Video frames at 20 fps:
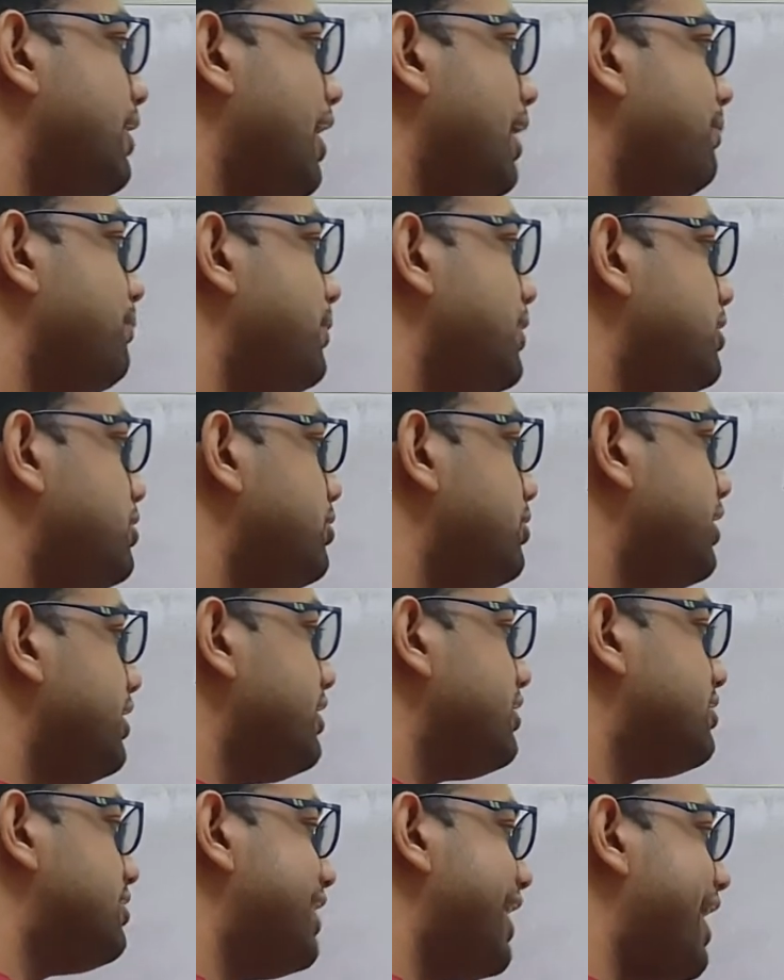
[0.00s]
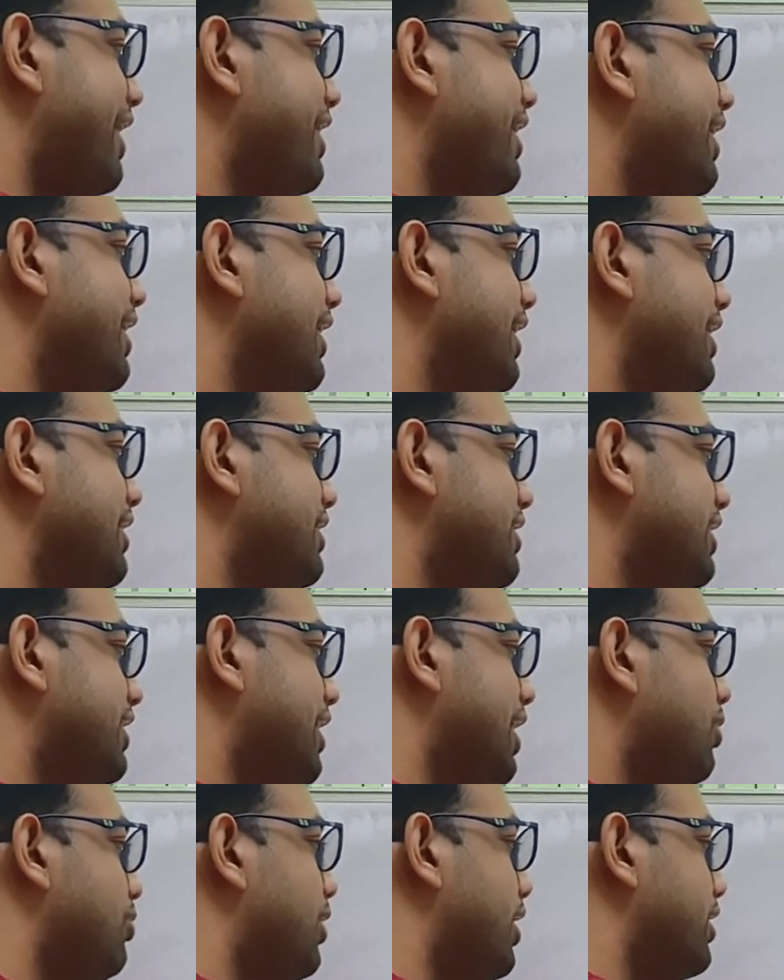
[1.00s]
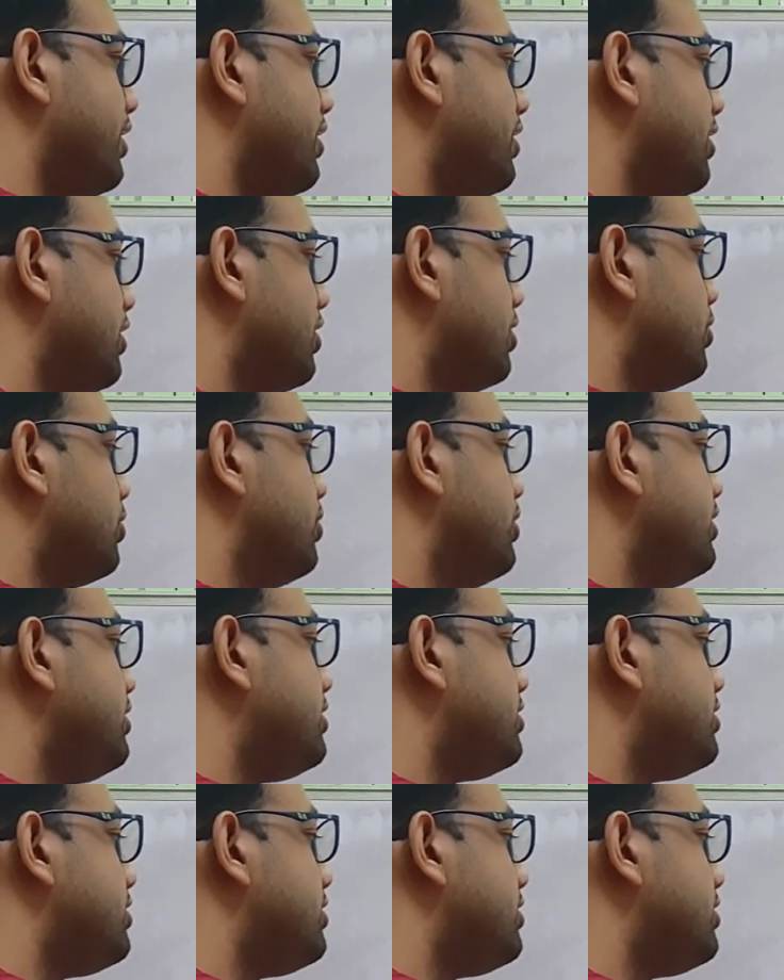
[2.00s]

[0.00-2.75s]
amplitude is that angle theta 1 which